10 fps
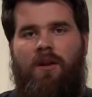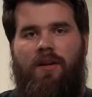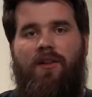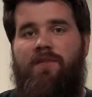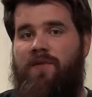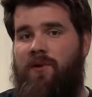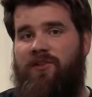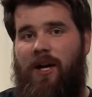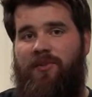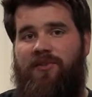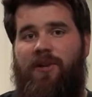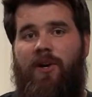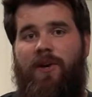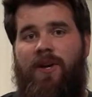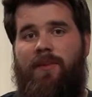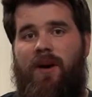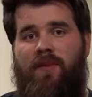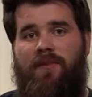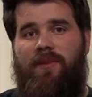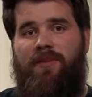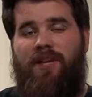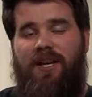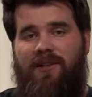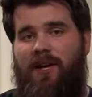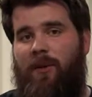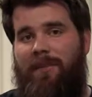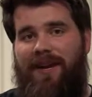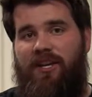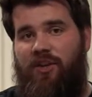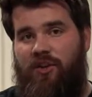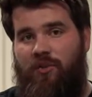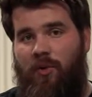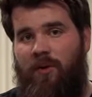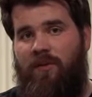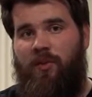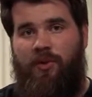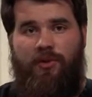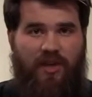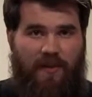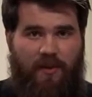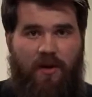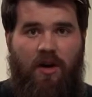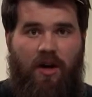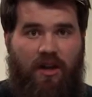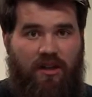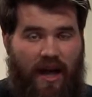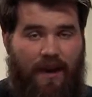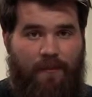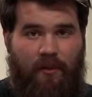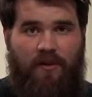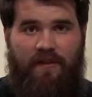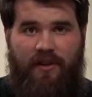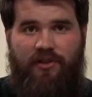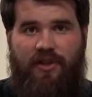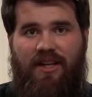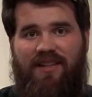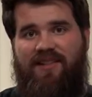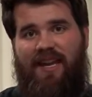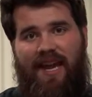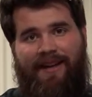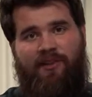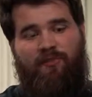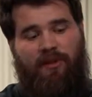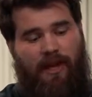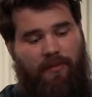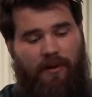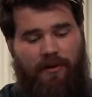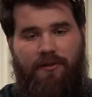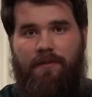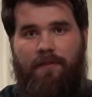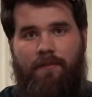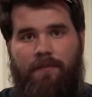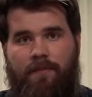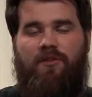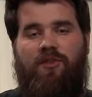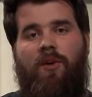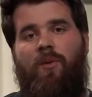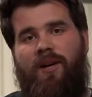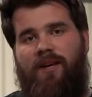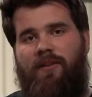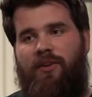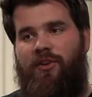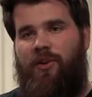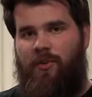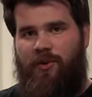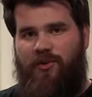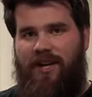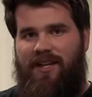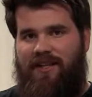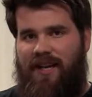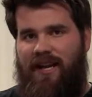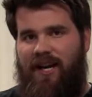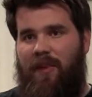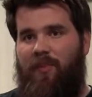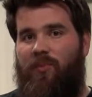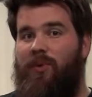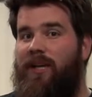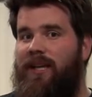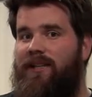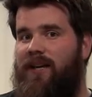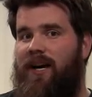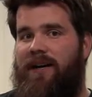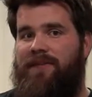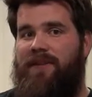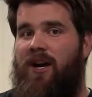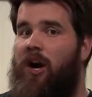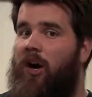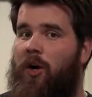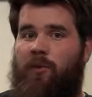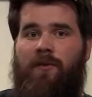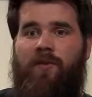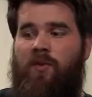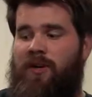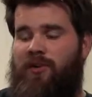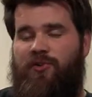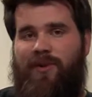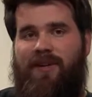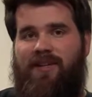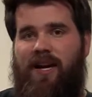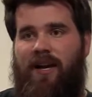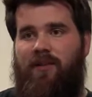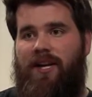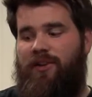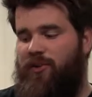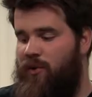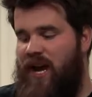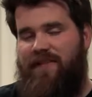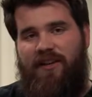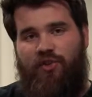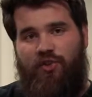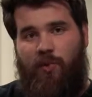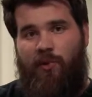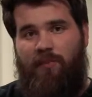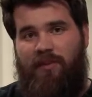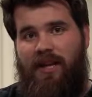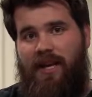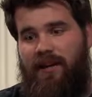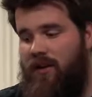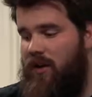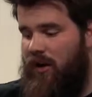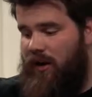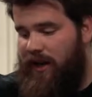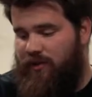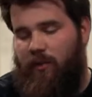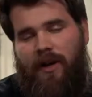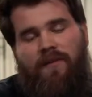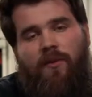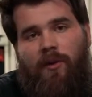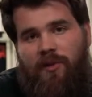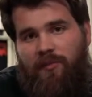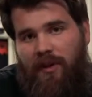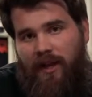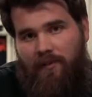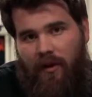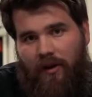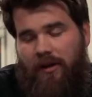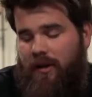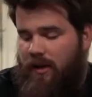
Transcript: Now the first option that OEM offers to help make your floor scraper a lot more efficient is the 8-inch blade bars. So whenever you are trying to take up really tough hardwood flooring or ceramic tile and you have a shorter blade on a 24-inch blade bar,